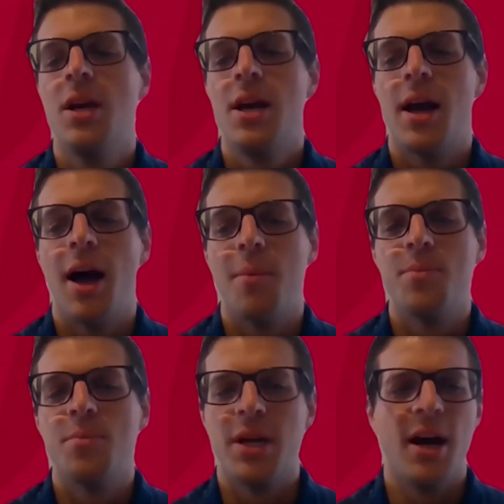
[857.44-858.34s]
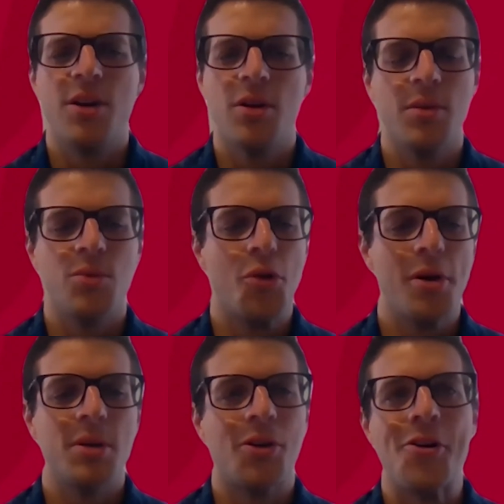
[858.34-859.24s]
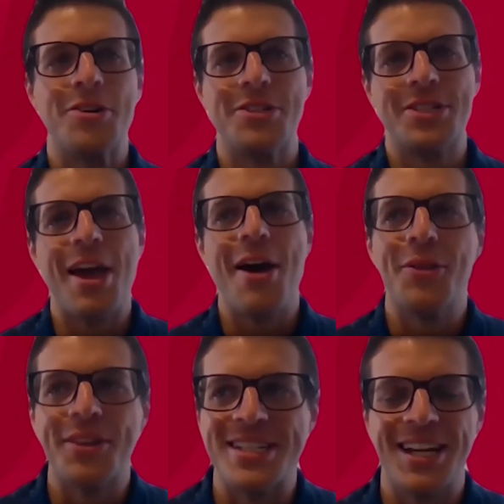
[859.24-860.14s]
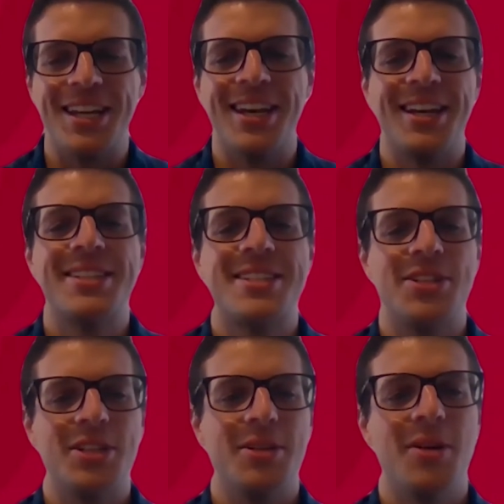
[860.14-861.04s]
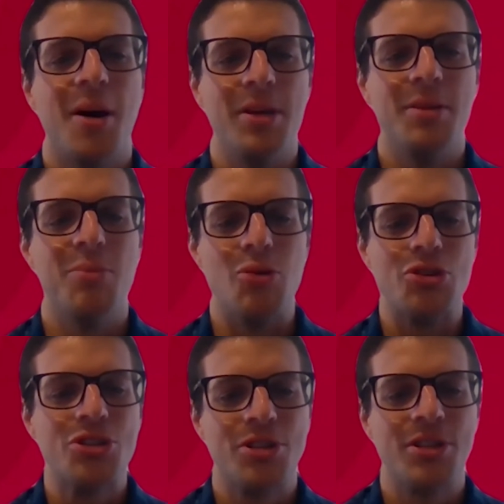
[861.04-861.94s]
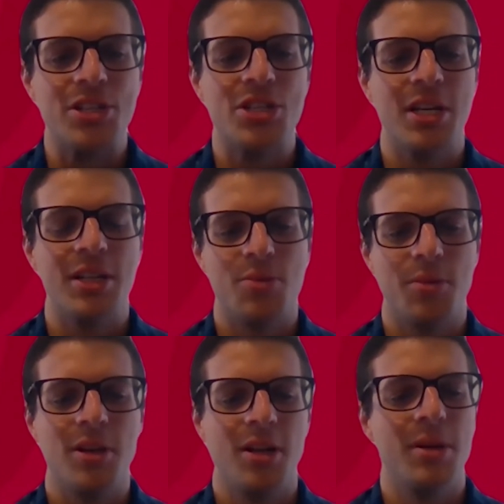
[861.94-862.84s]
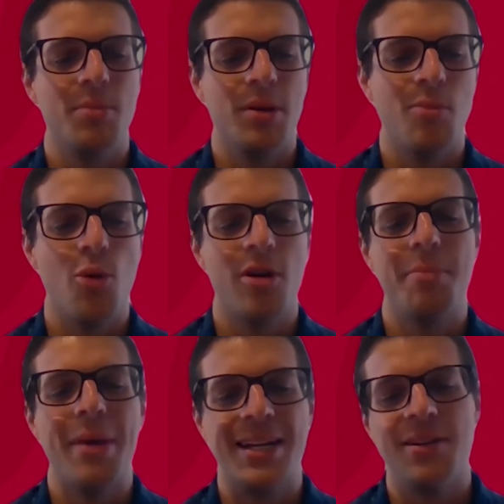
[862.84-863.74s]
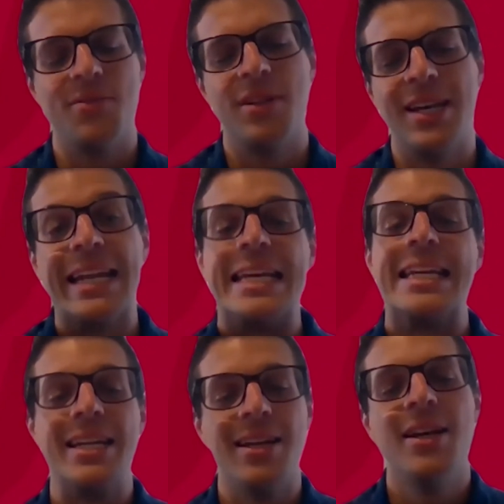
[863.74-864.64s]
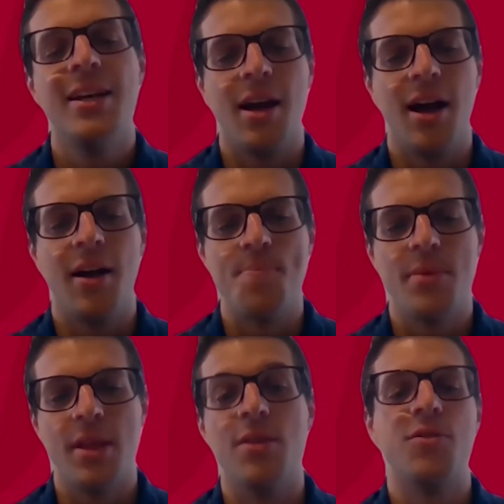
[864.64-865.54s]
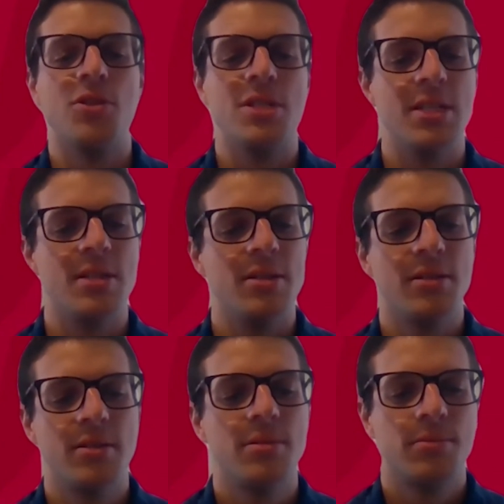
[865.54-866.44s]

But yeah, I agree with Roy, because health is going to get such a big push this year. It's probably going to be a bit more competitive to get in the first instance.